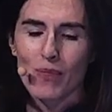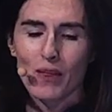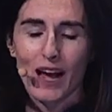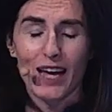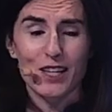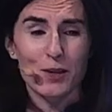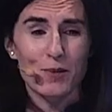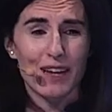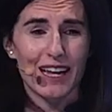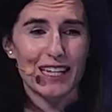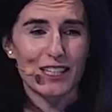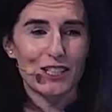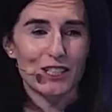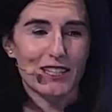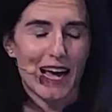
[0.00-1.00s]
As you begin
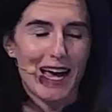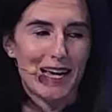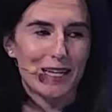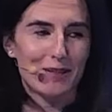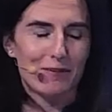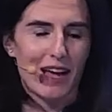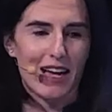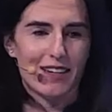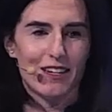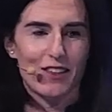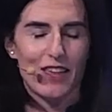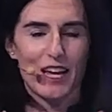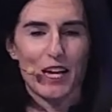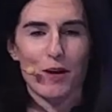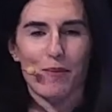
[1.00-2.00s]
to scale and you
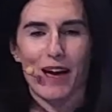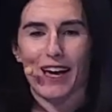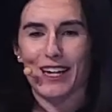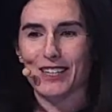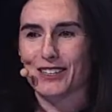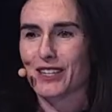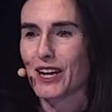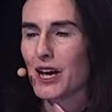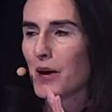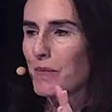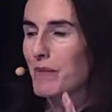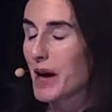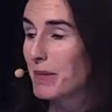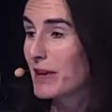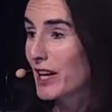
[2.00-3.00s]
think about
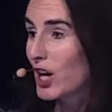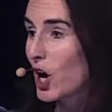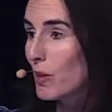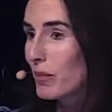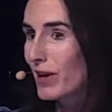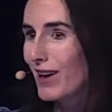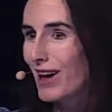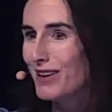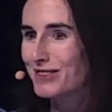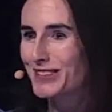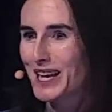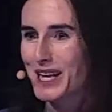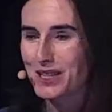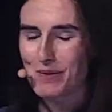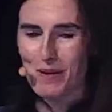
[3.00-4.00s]
maybe a couple of
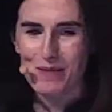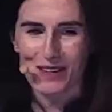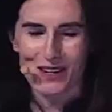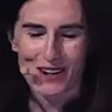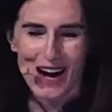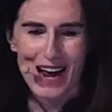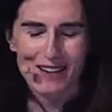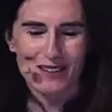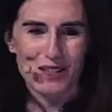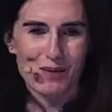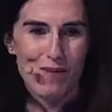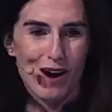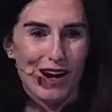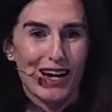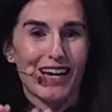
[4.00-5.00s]
salespeople that are out in the
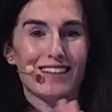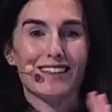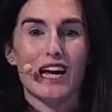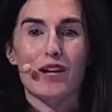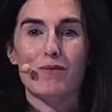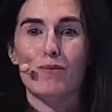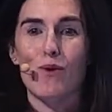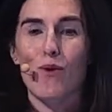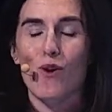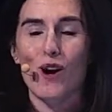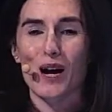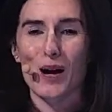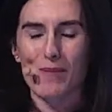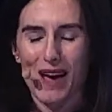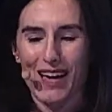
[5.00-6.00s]
market and more
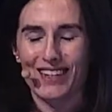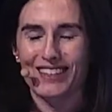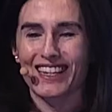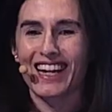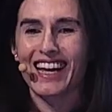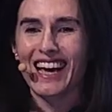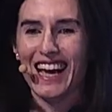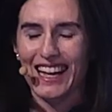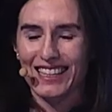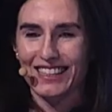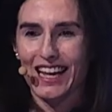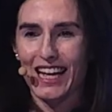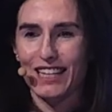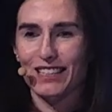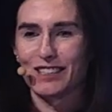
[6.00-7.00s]
about a
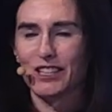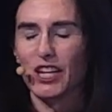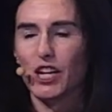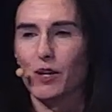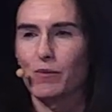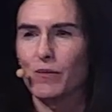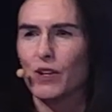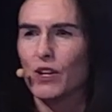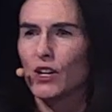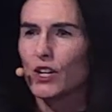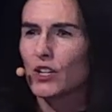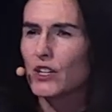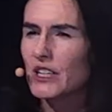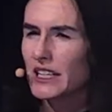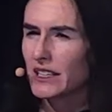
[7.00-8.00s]
sales team,
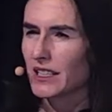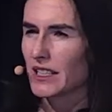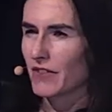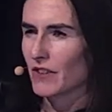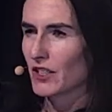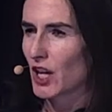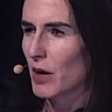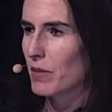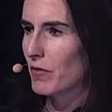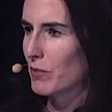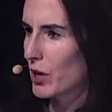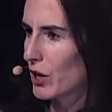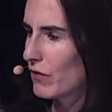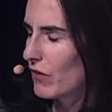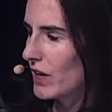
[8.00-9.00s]
you need a different type of
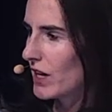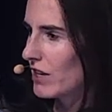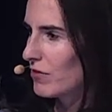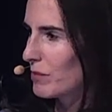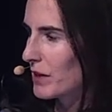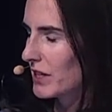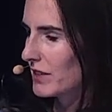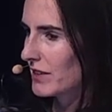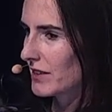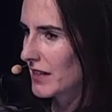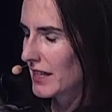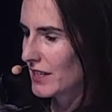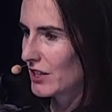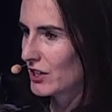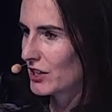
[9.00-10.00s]
profile of person
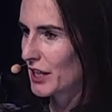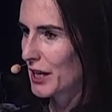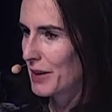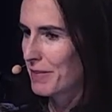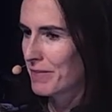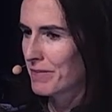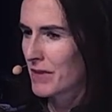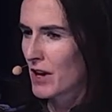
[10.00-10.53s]
in your team.